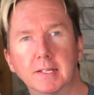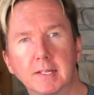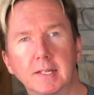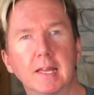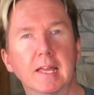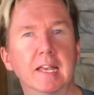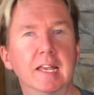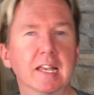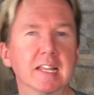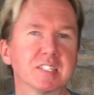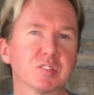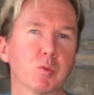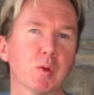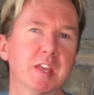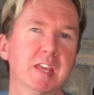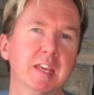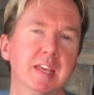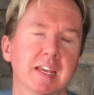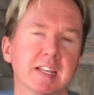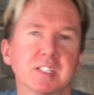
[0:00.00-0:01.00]
Unless we
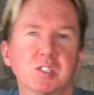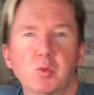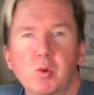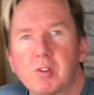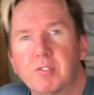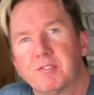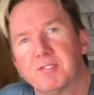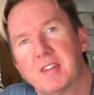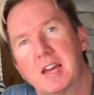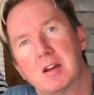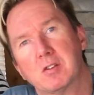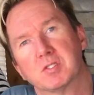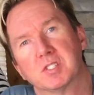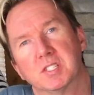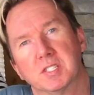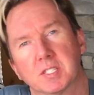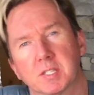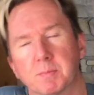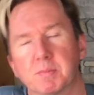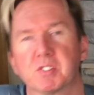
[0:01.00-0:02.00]
can get to
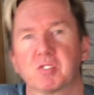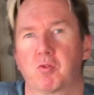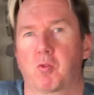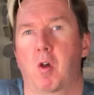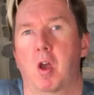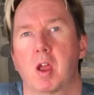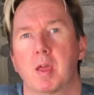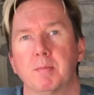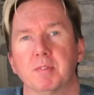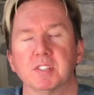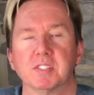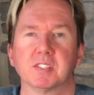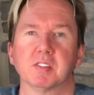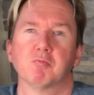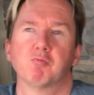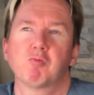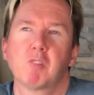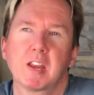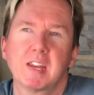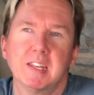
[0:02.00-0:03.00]
1,000 subscribers,
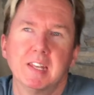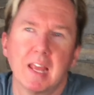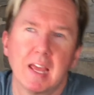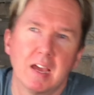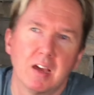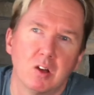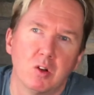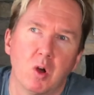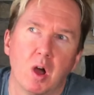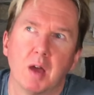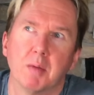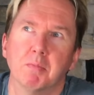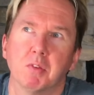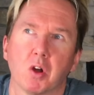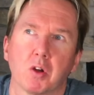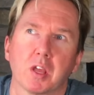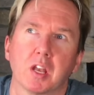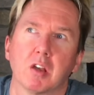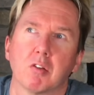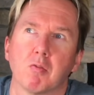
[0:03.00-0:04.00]
and right now I'm
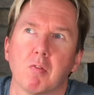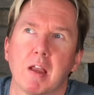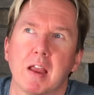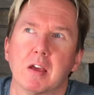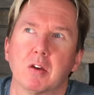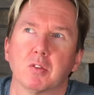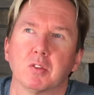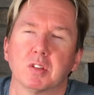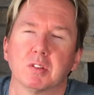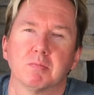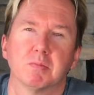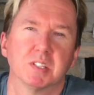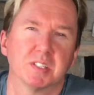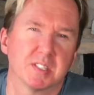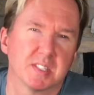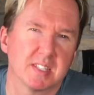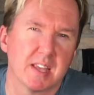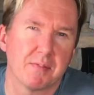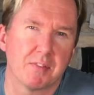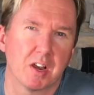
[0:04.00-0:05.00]
knocking around the
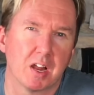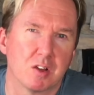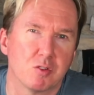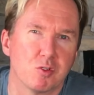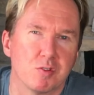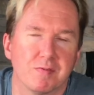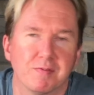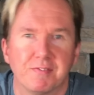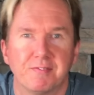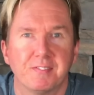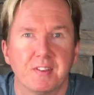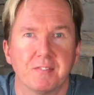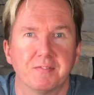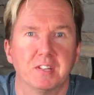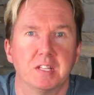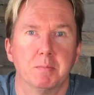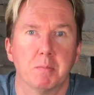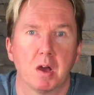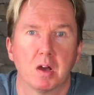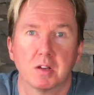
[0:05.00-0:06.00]

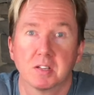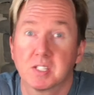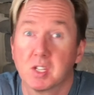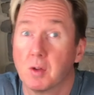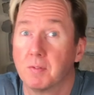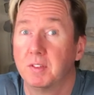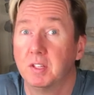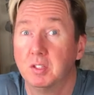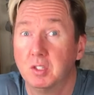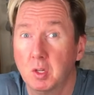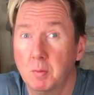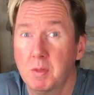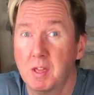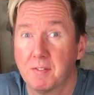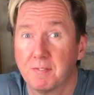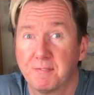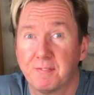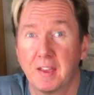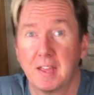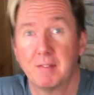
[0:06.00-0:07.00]
750 mark, so if you do me a
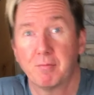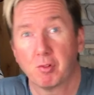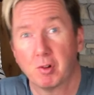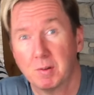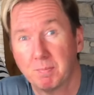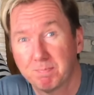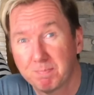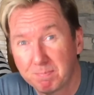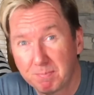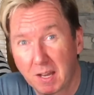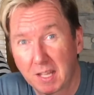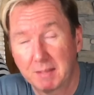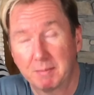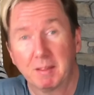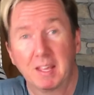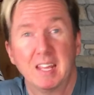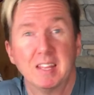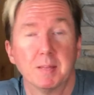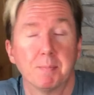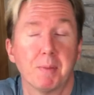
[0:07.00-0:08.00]
favor and
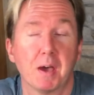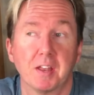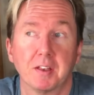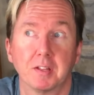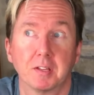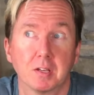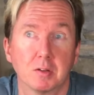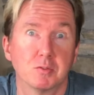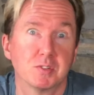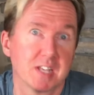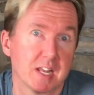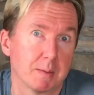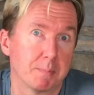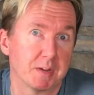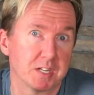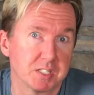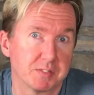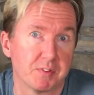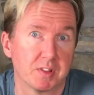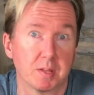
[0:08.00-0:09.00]
hit the button and go tell a
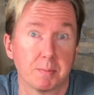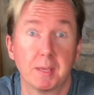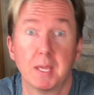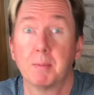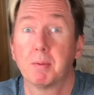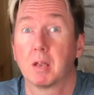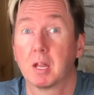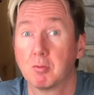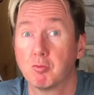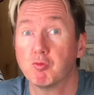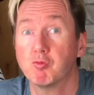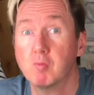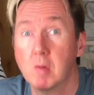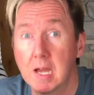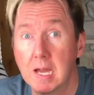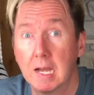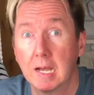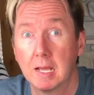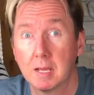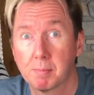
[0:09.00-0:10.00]
bunch of other people, I'd
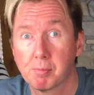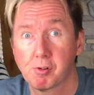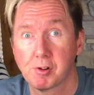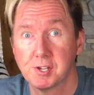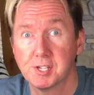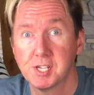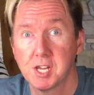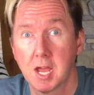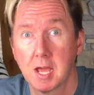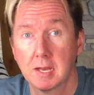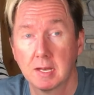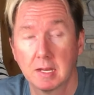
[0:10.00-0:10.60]
really appreciate